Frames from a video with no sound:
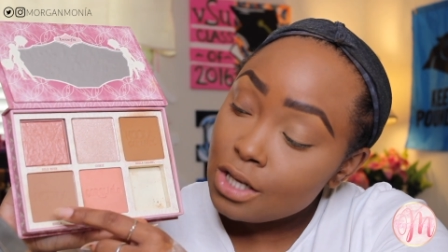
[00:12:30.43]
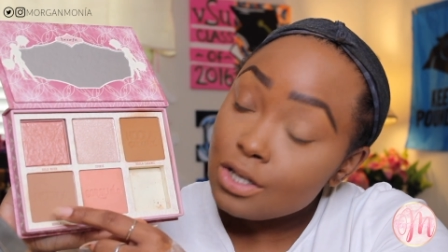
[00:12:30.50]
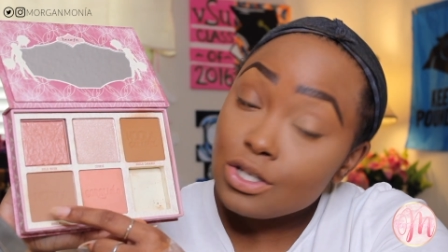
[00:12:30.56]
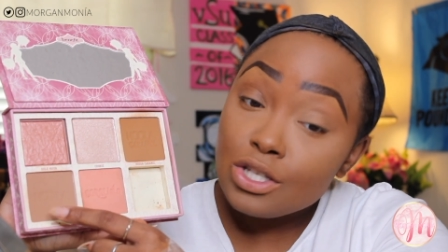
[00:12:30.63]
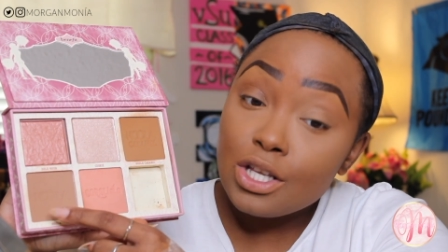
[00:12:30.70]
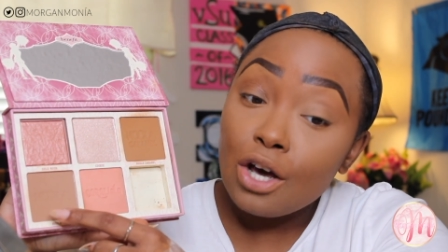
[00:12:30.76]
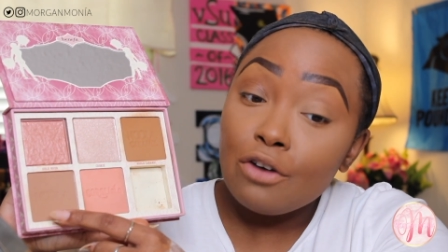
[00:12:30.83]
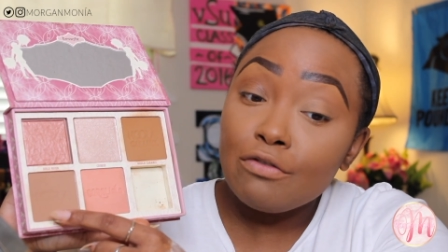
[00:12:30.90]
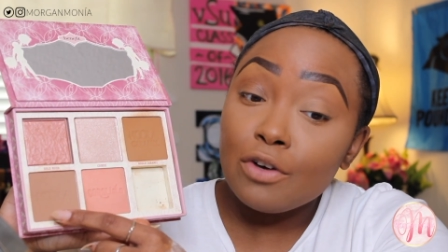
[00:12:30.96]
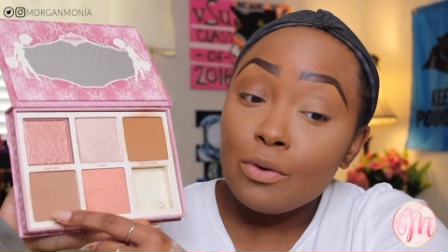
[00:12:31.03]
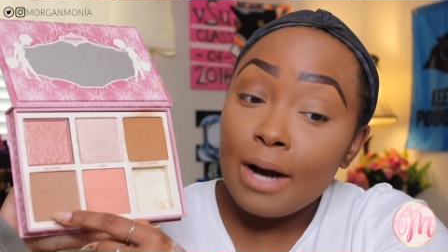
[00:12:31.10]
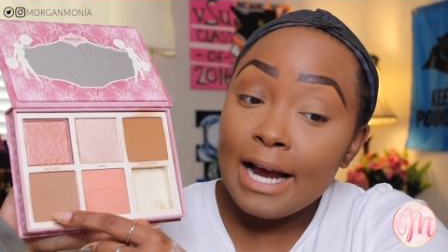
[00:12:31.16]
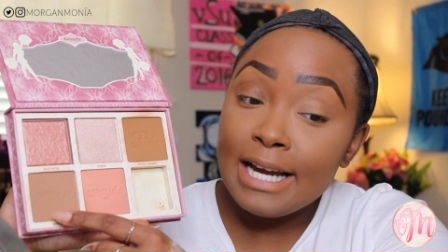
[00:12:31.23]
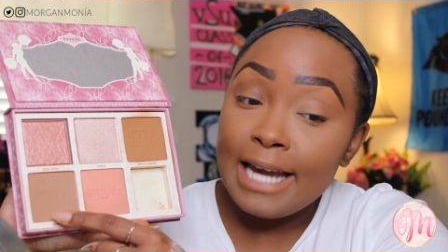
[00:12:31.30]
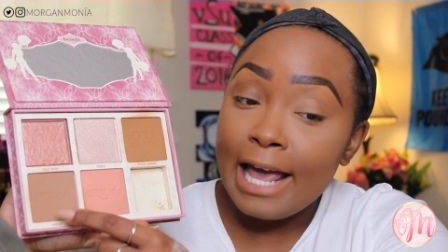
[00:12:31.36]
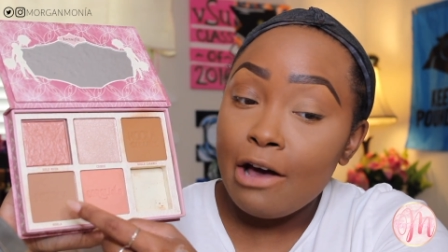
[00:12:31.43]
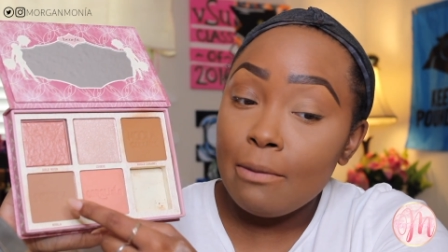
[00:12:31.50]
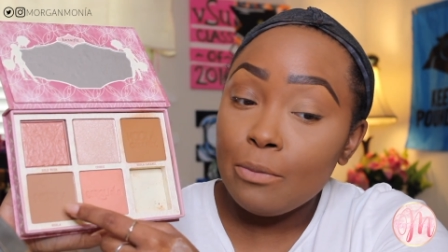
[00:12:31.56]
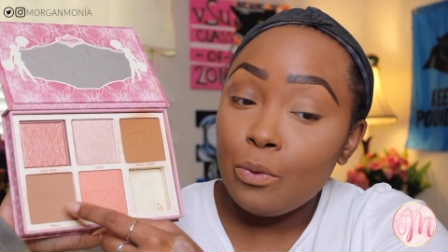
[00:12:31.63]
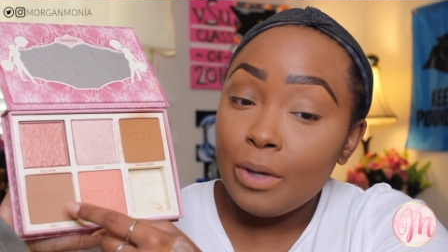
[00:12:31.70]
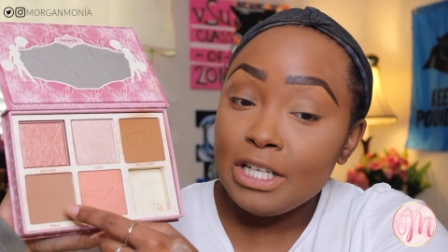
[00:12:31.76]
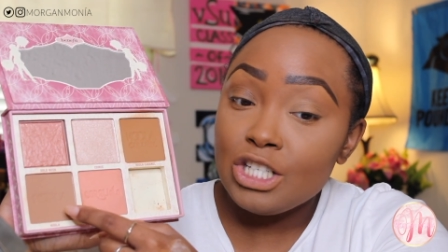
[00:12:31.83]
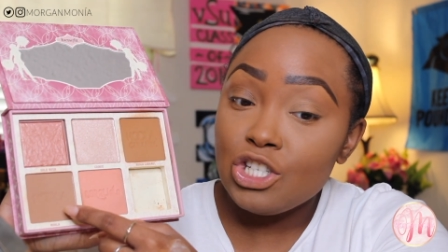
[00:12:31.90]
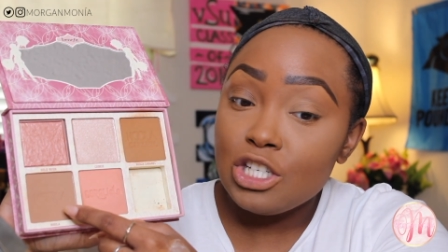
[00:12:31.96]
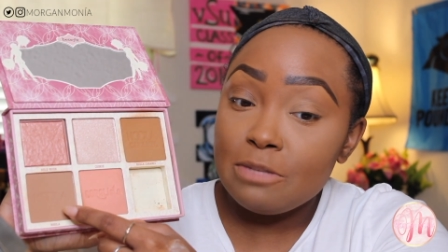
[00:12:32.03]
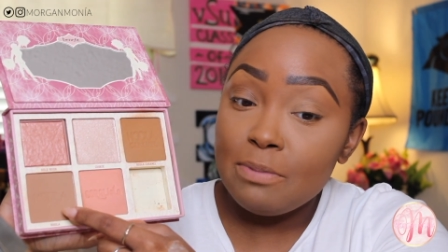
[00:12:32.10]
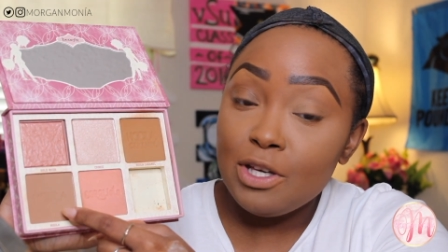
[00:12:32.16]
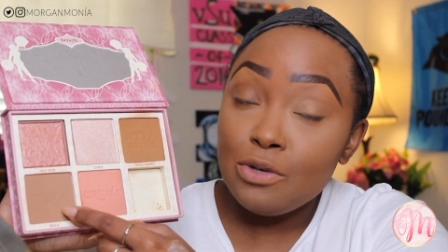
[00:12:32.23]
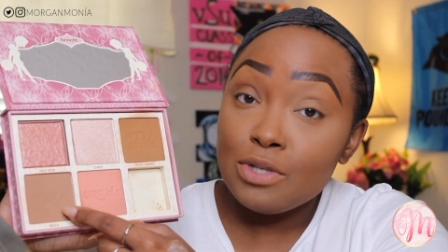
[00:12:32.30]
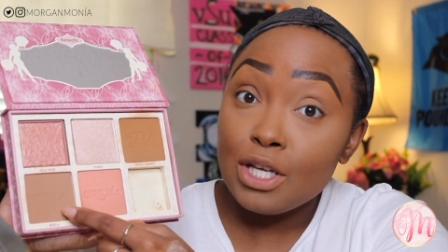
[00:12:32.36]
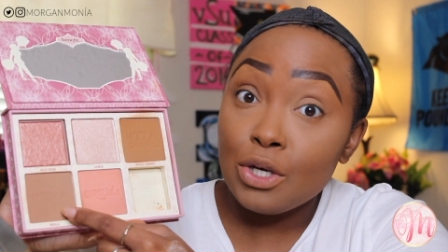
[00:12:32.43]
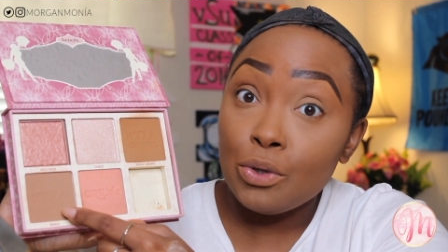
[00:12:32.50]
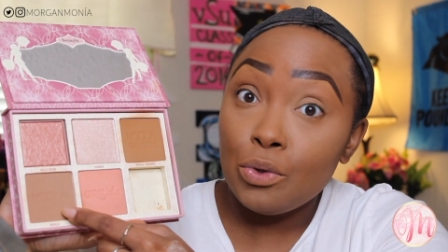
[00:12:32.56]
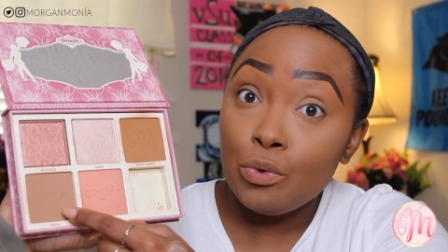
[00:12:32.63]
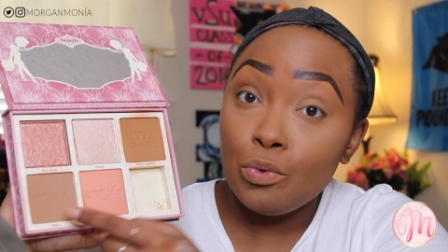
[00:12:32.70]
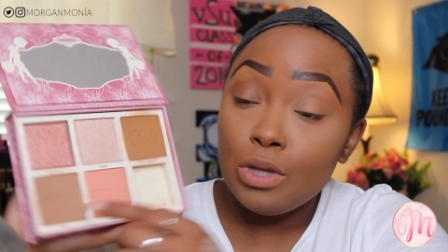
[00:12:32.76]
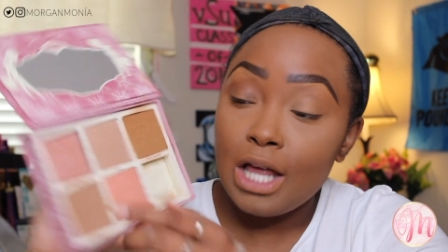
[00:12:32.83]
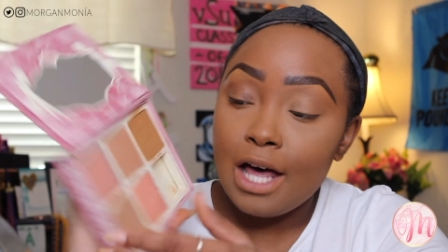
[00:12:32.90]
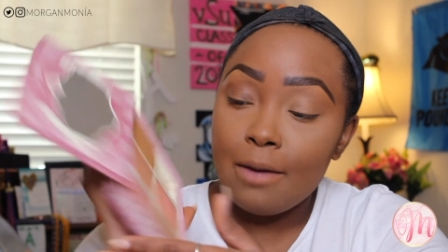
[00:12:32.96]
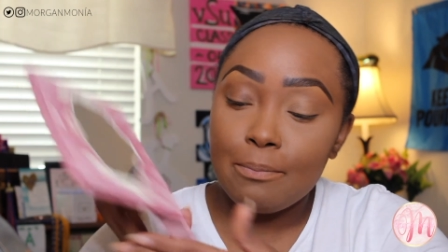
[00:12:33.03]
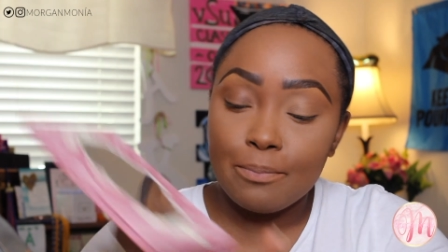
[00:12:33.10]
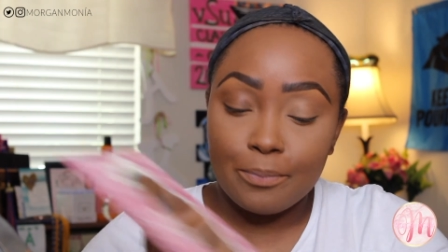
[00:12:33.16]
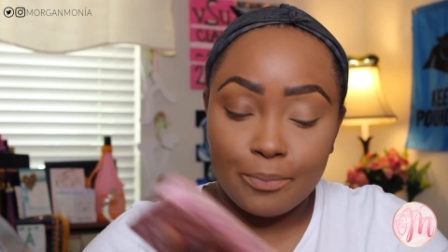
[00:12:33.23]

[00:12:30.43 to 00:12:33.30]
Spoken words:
So for right now, I'm going to just be using Hoola